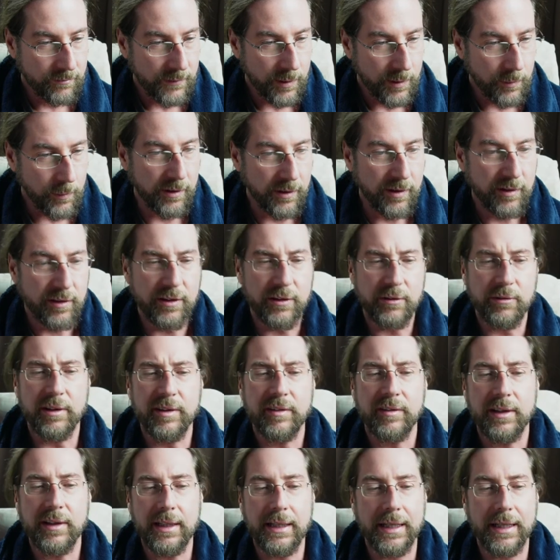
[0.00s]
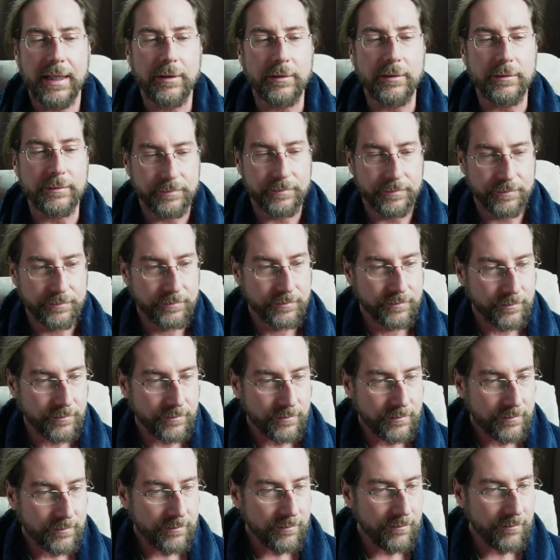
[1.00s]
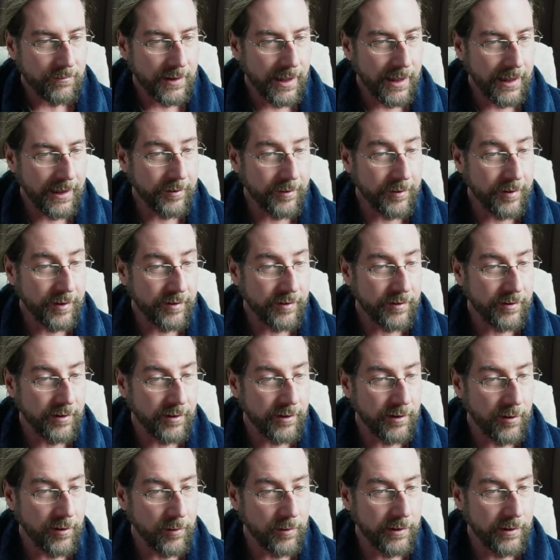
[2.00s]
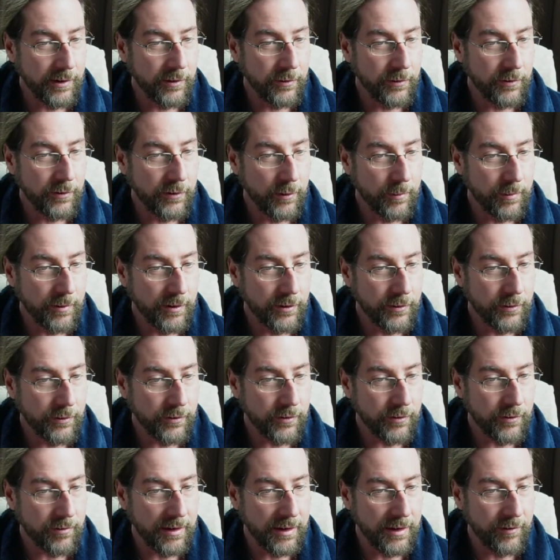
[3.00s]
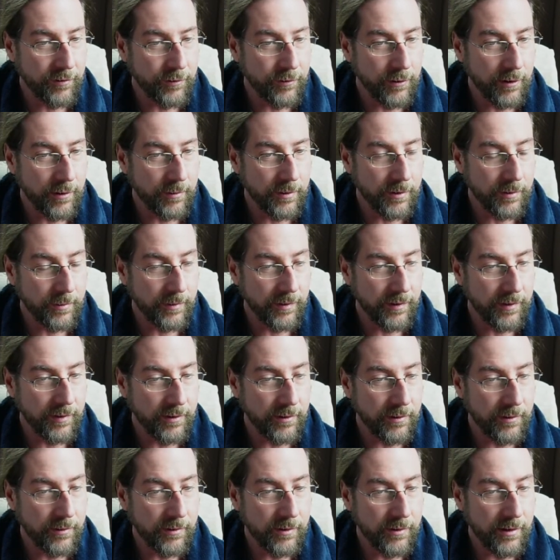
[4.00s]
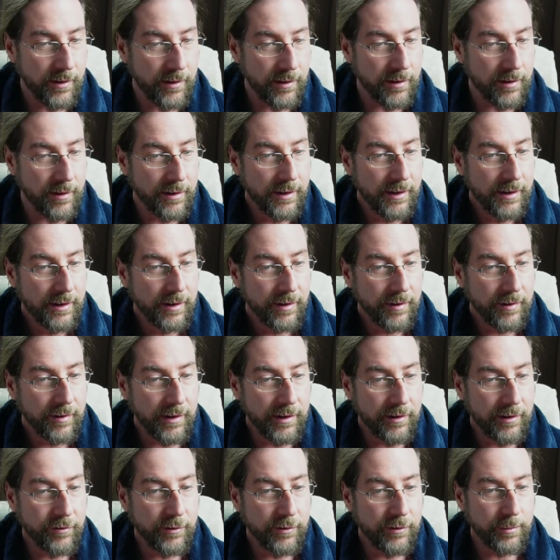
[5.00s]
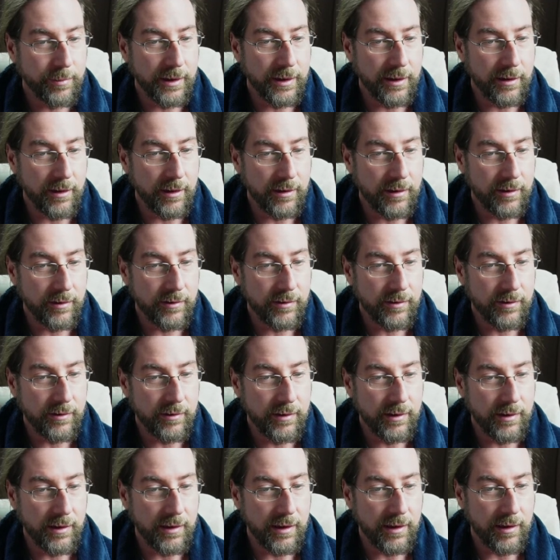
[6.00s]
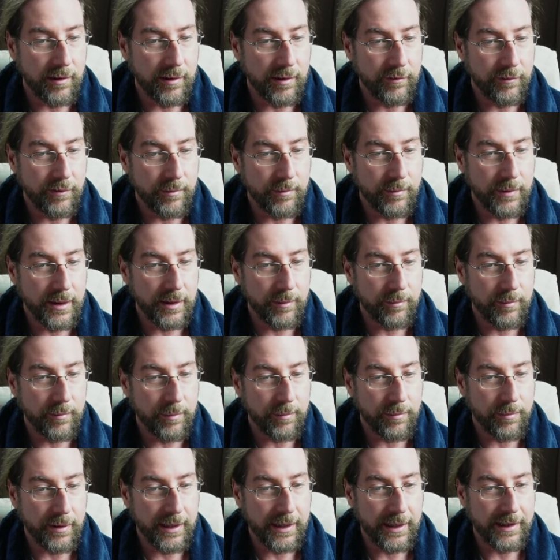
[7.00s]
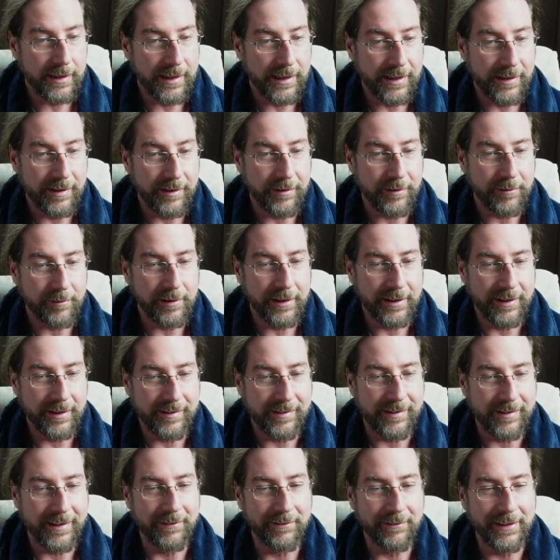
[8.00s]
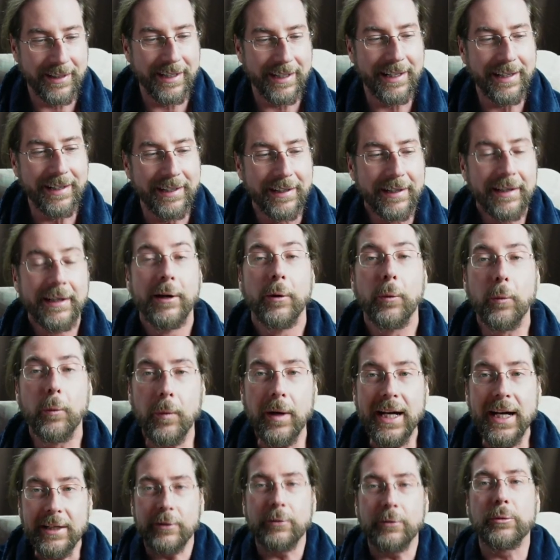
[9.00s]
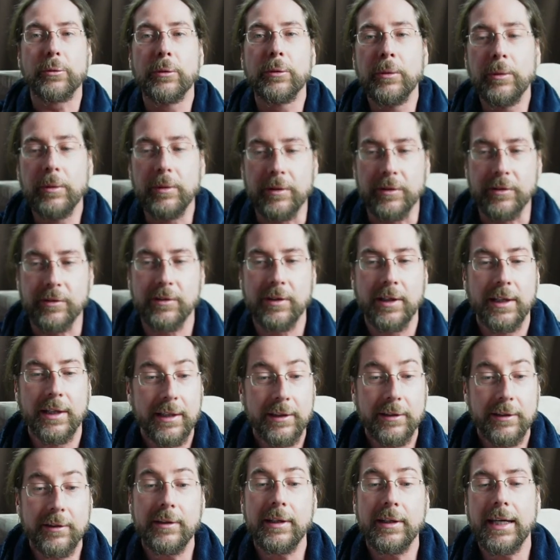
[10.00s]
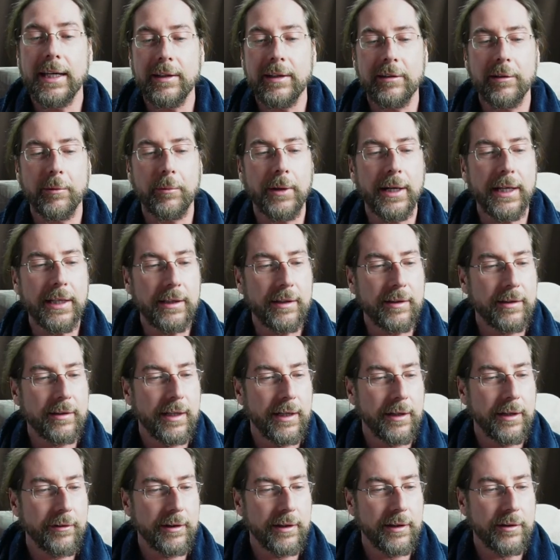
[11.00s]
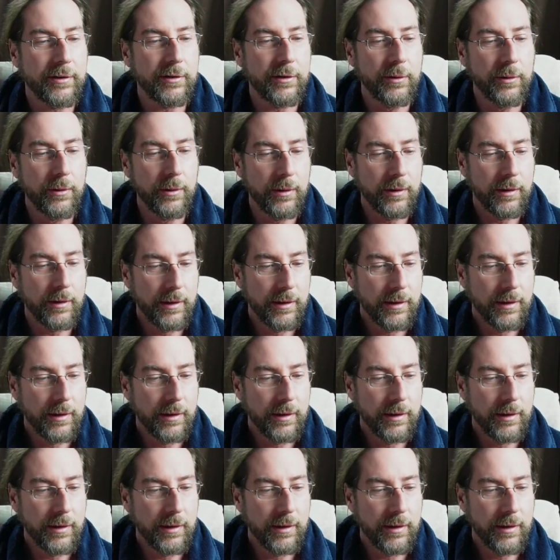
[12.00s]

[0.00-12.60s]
What is a dressing gown? Hey Chris, you're the only YouTuber who's straightforward with their own car. Thanks for being honest. You did, however, make me buy an ID3 in the same color. White rules! Did you get the white interior too?